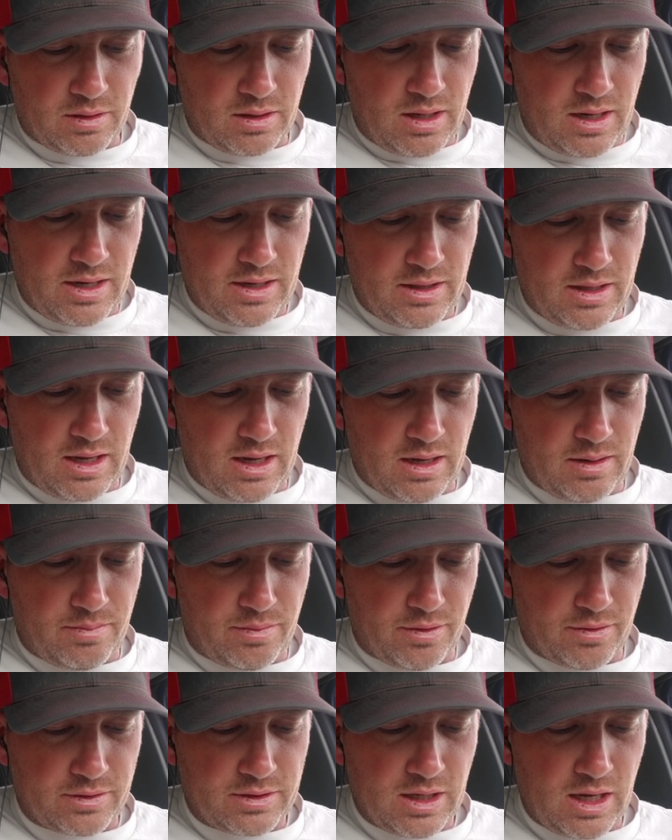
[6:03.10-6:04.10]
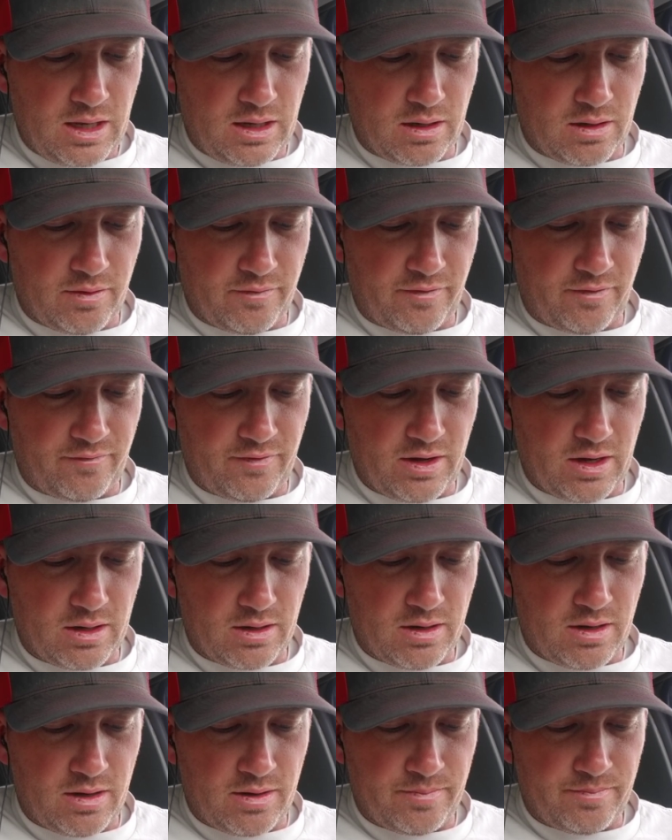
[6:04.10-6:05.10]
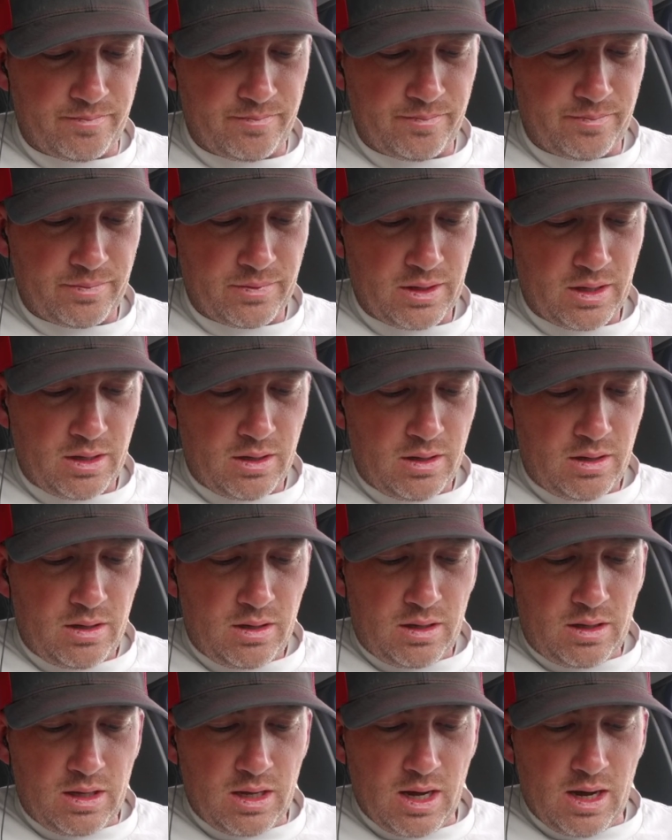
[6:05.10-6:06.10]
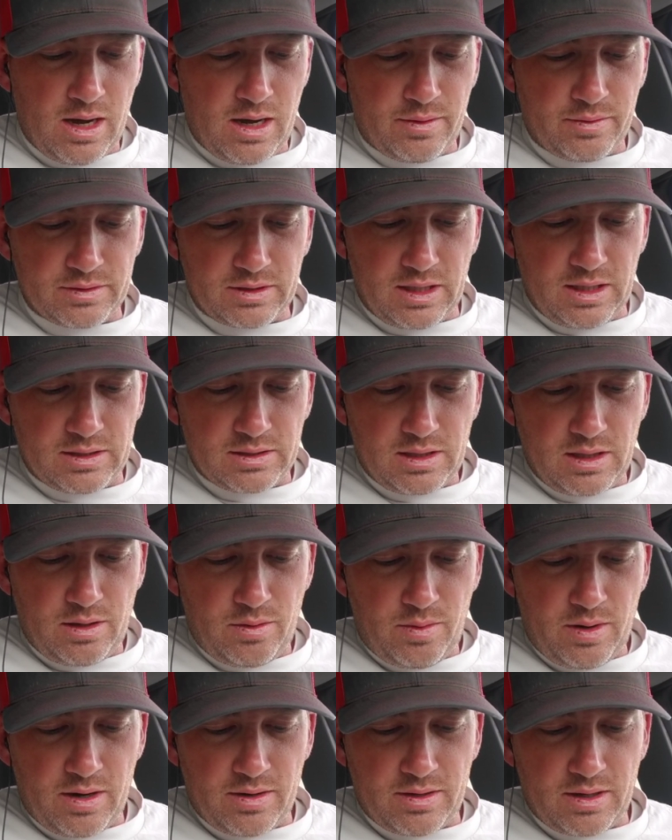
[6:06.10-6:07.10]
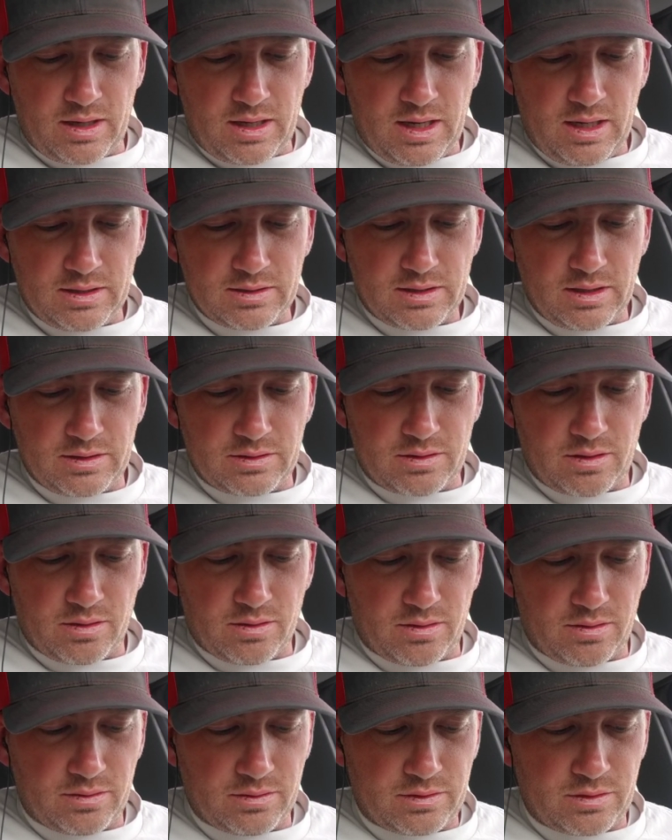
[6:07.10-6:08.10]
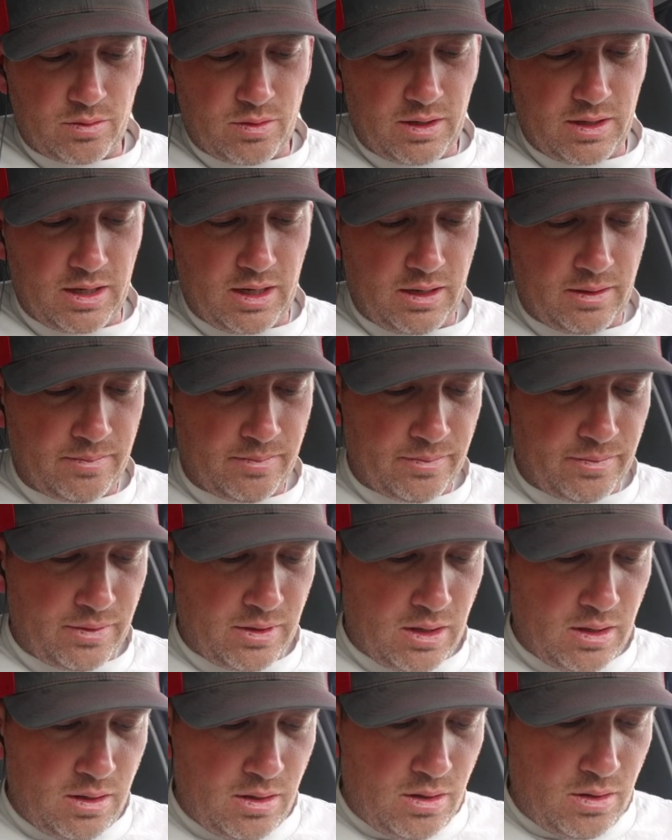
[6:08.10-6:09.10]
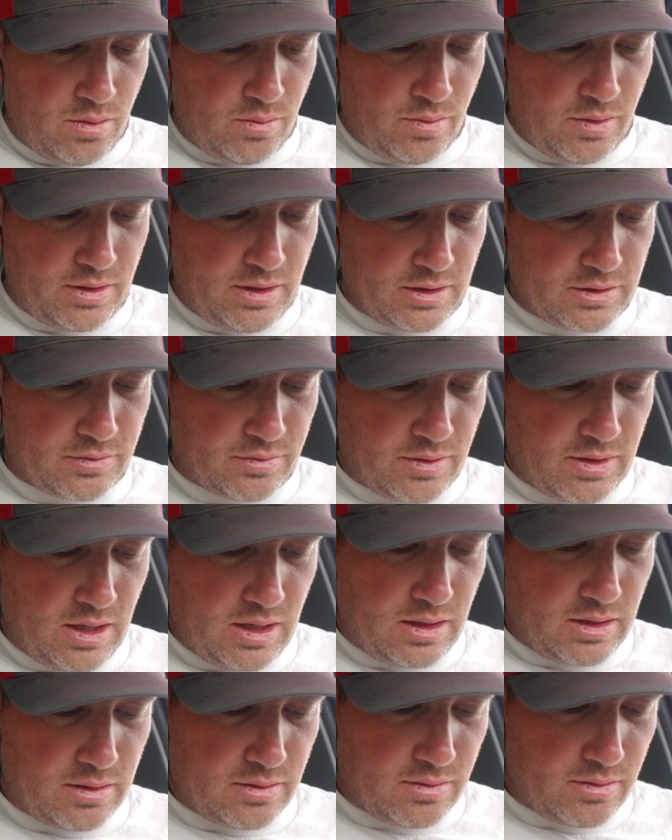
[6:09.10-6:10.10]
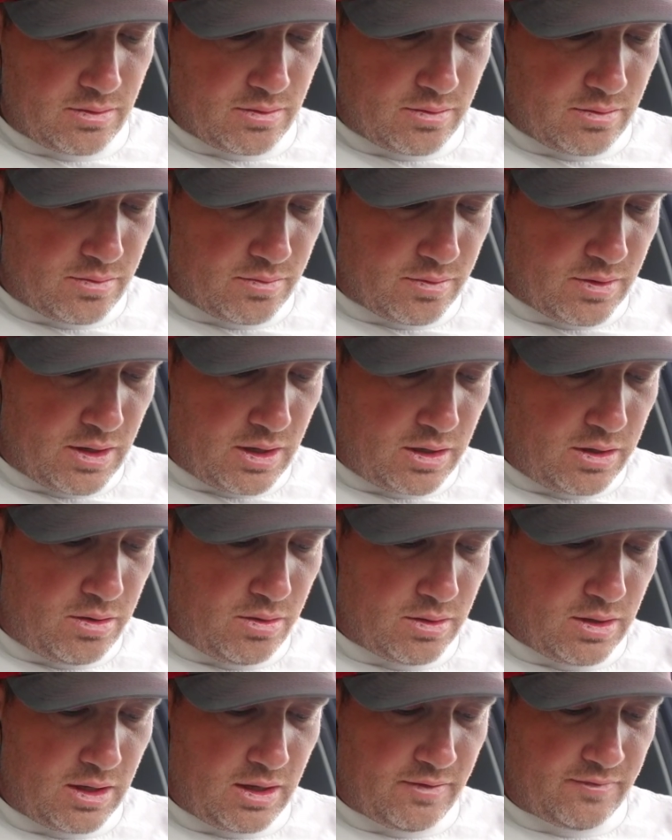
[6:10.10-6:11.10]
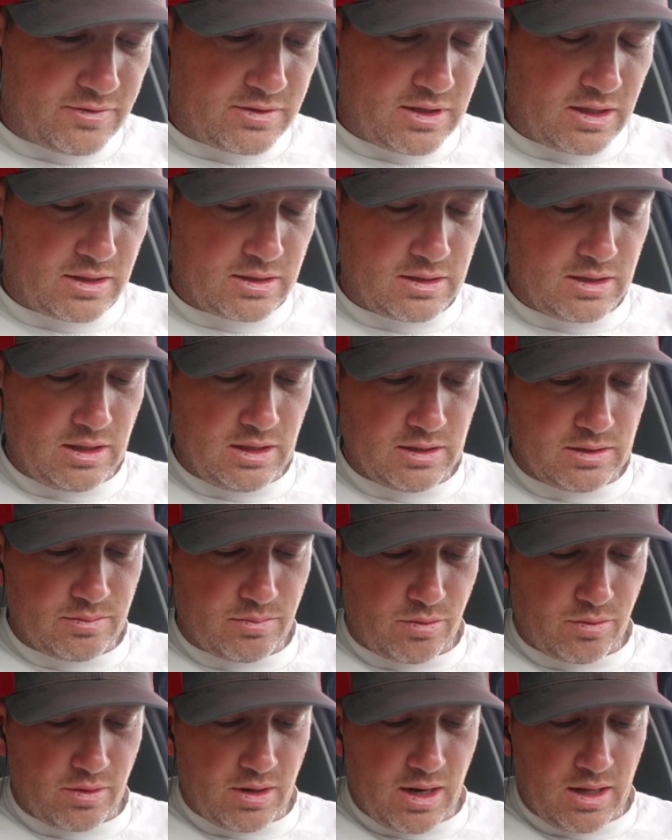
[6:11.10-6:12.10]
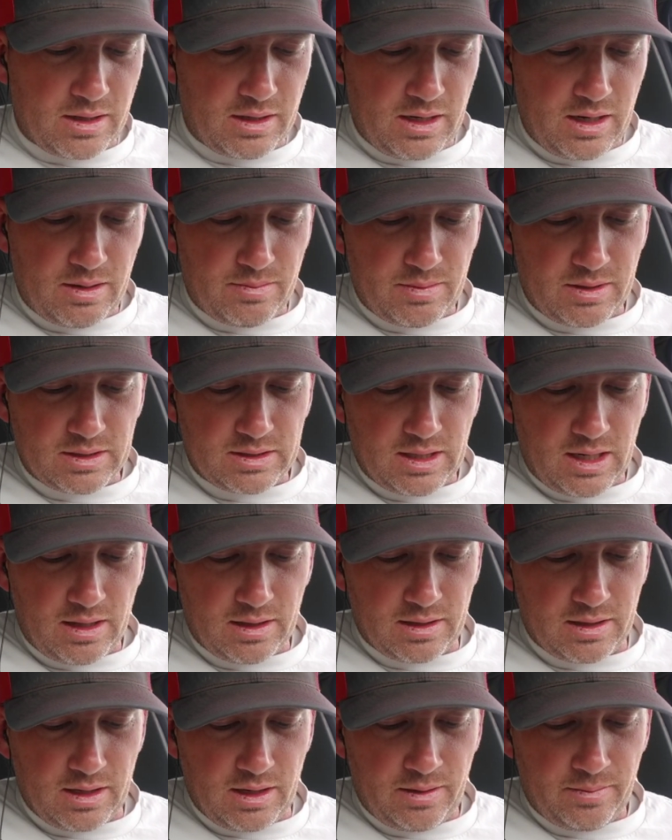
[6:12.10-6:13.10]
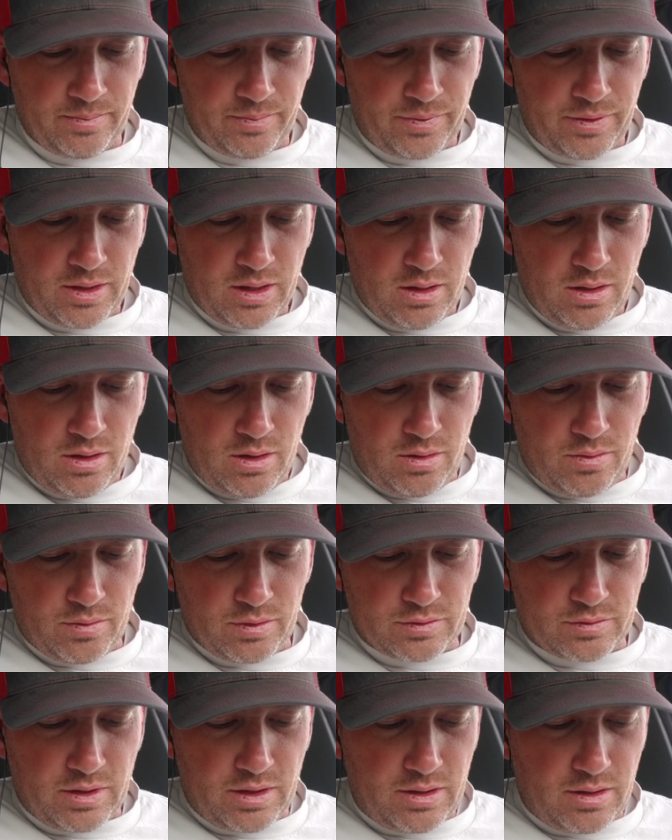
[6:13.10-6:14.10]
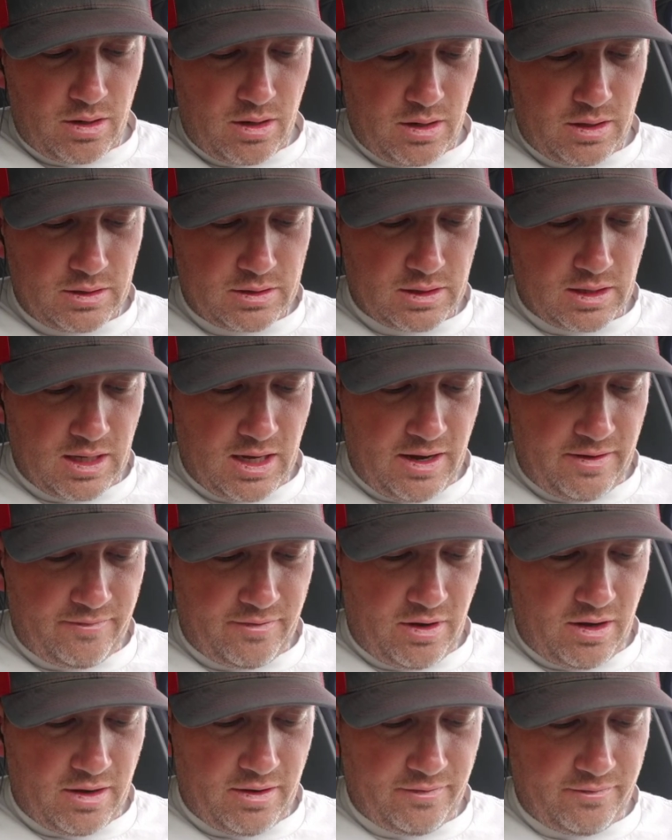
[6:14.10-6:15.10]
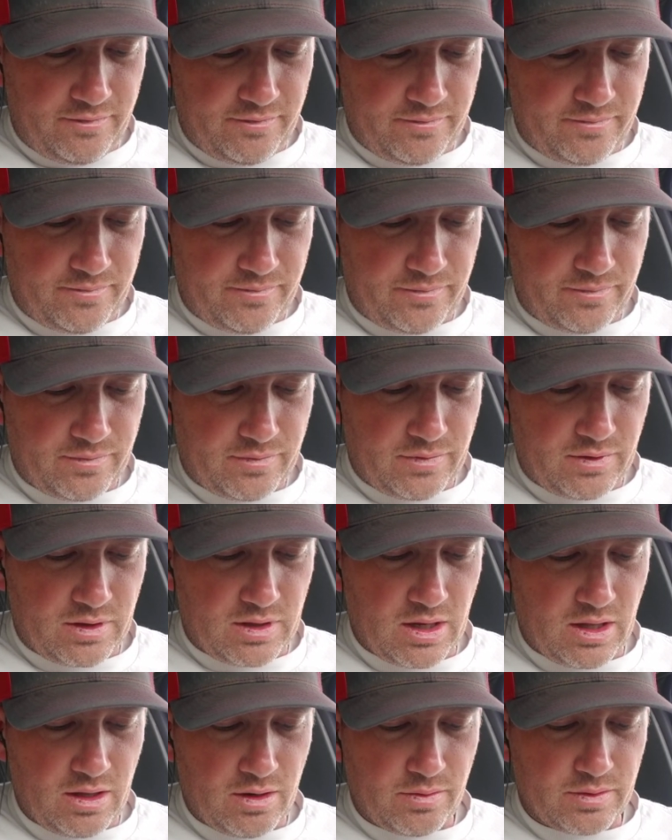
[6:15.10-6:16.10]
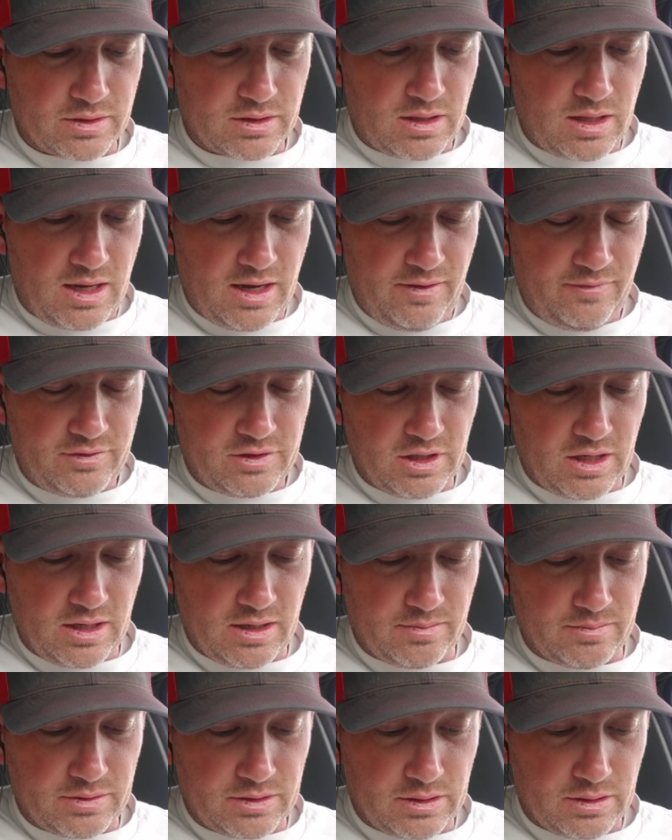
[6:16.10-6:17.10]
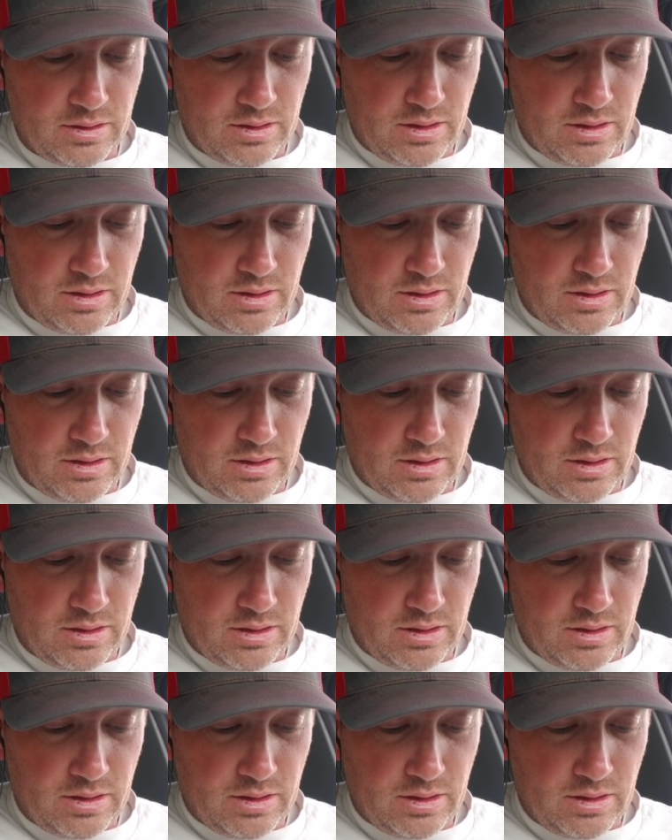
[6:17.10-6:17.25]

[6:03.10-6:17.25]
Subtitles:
line they had both taken over Vietnam. Yet I was easily aware that Kingsley's Girl 20, with its ridiculing of 60s morality and mentality, was rather hard to laugh off. Then there was Clive James,